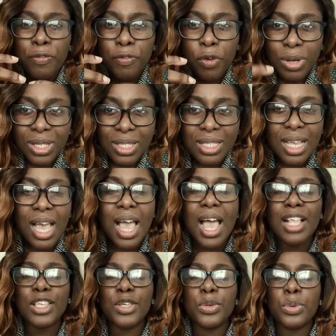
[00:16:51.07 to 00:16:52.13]
foster
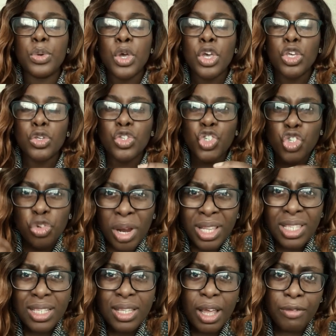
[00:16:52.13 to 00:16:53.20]
and you
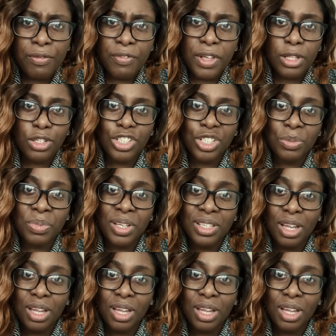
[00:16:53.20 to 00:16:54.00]
strengthen that fellowship and